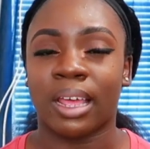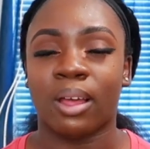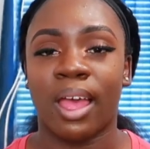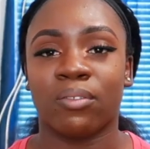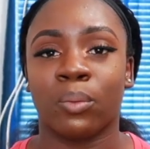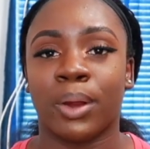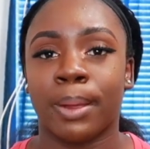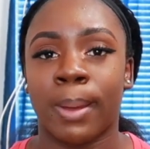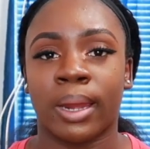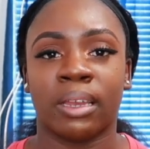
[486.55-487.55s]
I don't have to worry
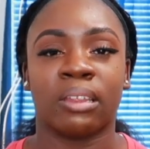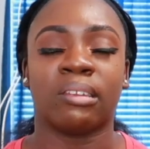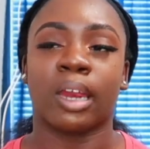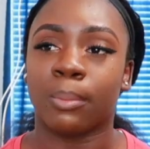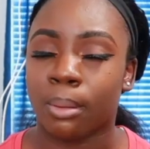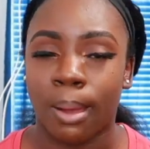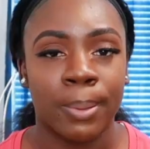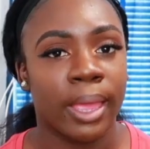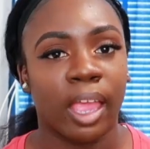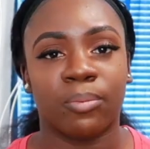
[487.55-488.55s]
about it disturbing my
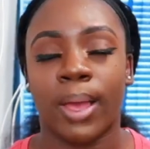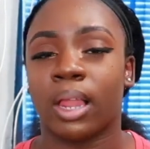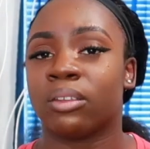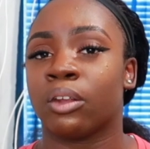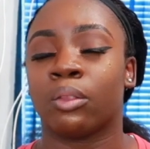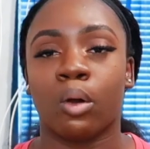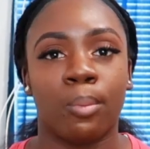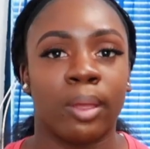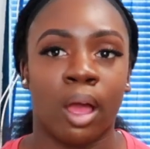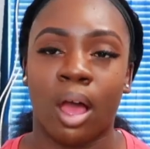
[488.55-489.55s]
pH balance or
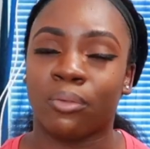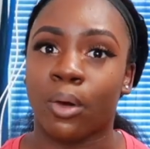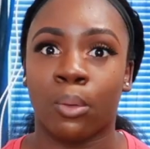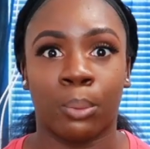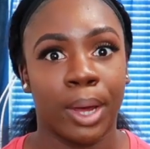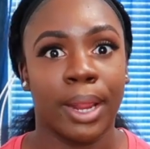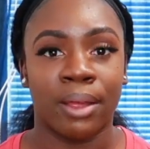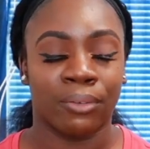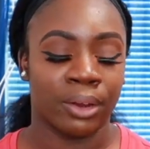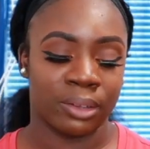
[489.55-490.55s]
throwing me off or
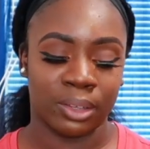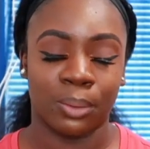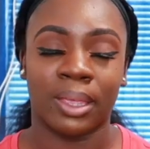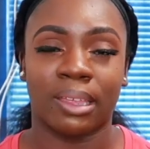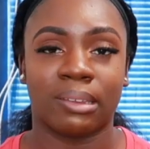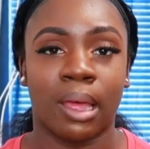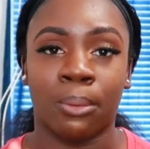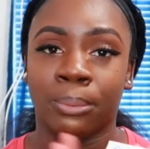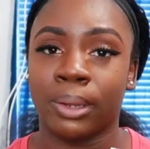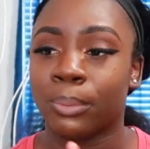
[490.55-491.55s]
whatever. So yes,
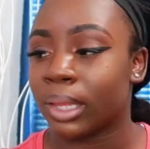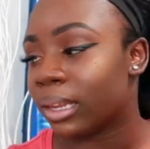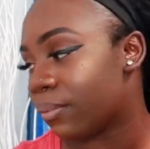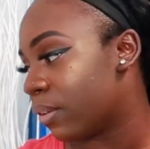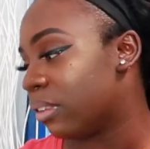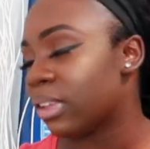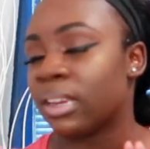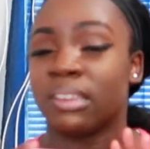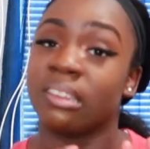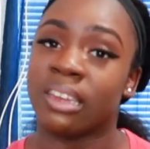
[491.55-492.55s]
I really, really love this
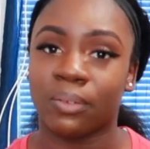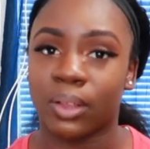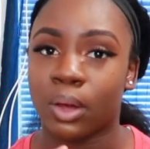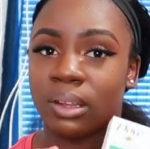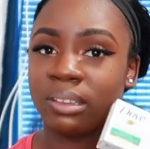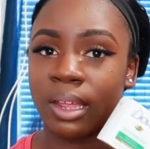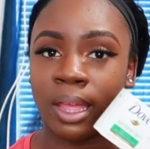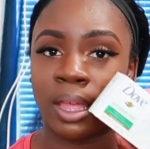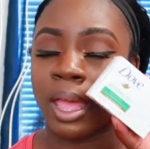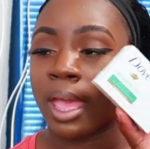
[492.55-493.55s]
and this is definitely gonna
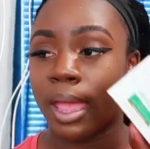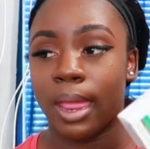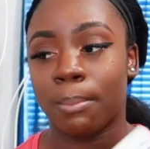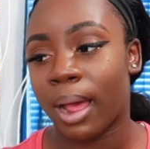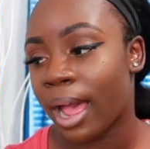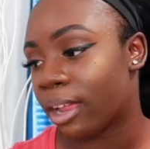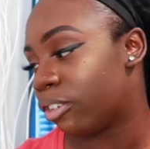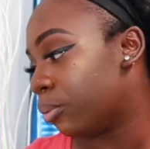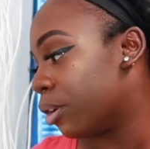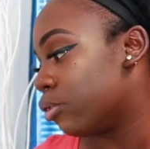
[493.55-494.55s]
stay in my
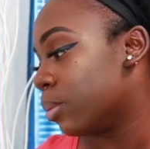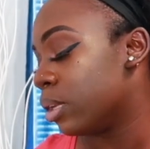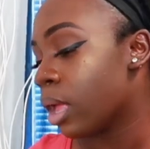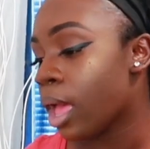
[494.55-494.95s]
hygiene regimen.